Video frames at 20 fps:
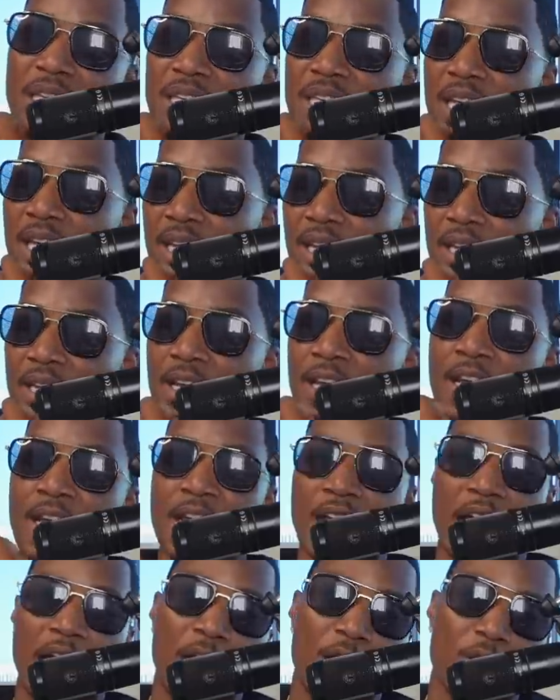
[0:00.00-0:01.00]
to get it.
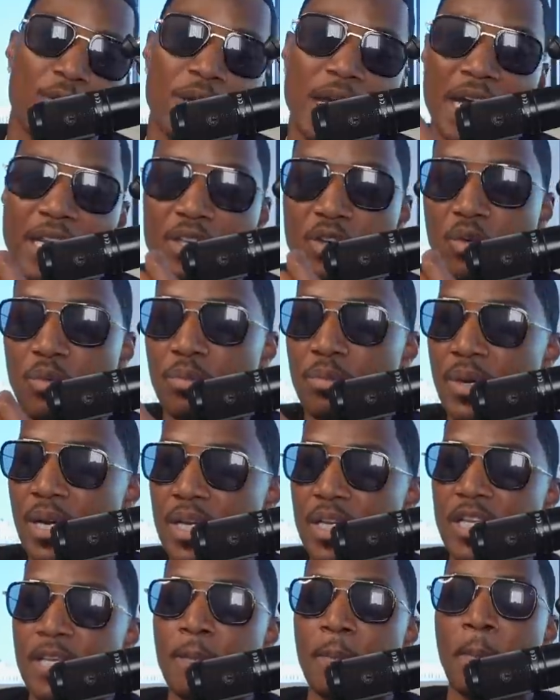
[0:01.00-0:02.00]
I don't got no
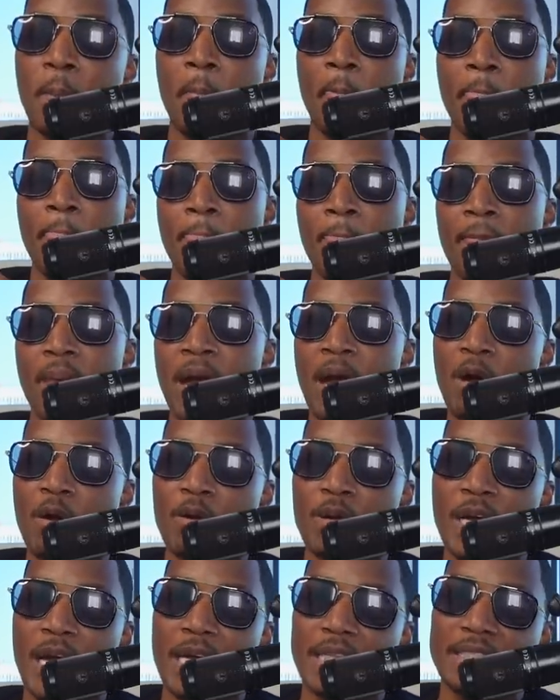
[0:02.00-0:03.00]
money. I
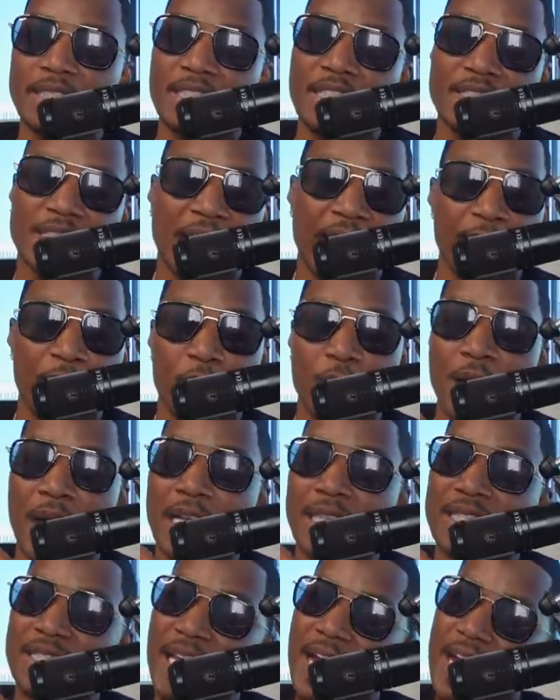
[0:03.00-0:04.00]
don't got this, I don't
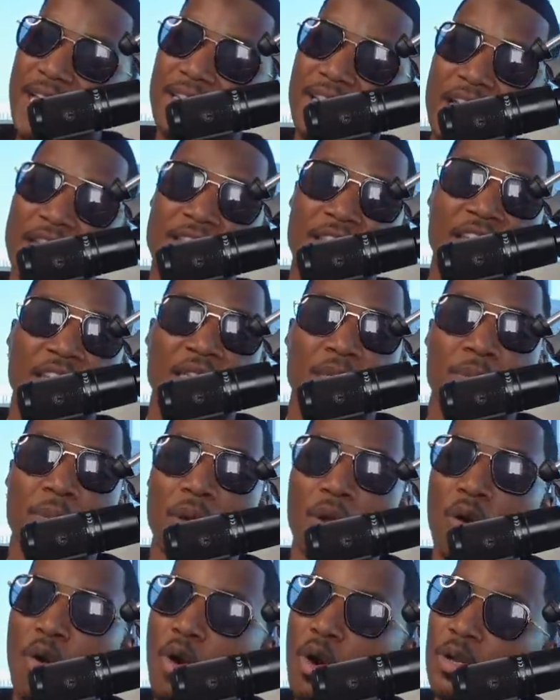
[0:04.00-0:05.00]
got that. They thinking
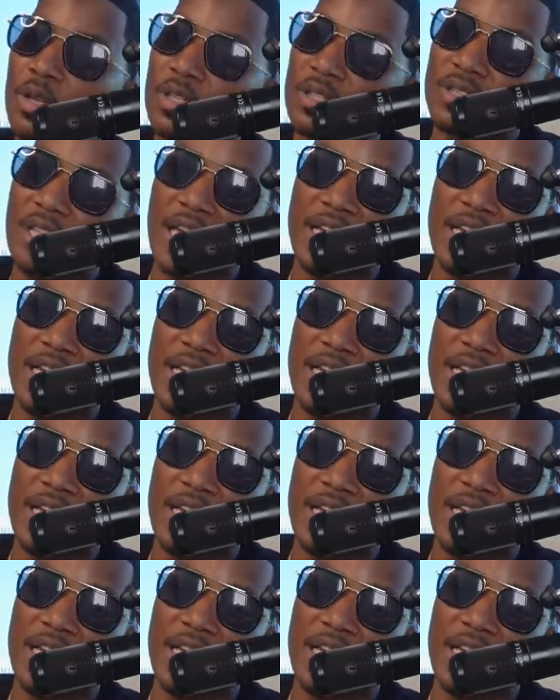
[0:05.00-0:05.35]
about all the